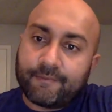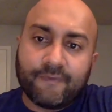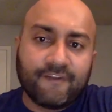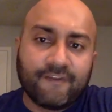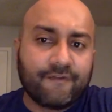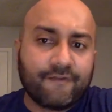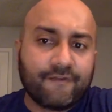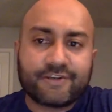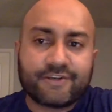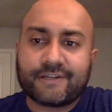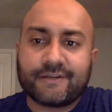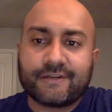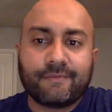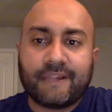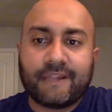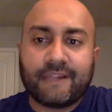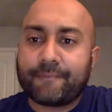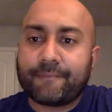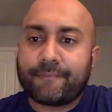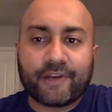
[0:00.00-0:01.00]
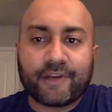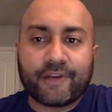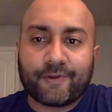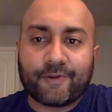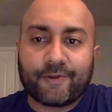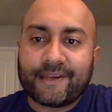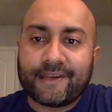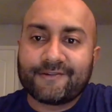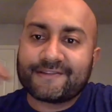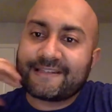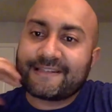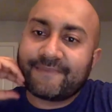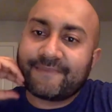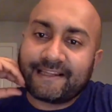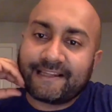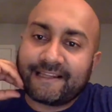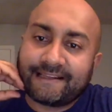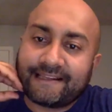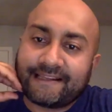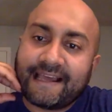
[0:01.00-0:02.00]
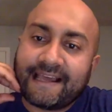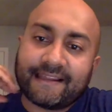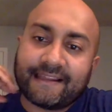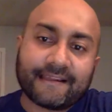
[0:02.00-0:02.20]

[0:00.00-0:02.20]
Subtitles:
version like 0.3 or something like that.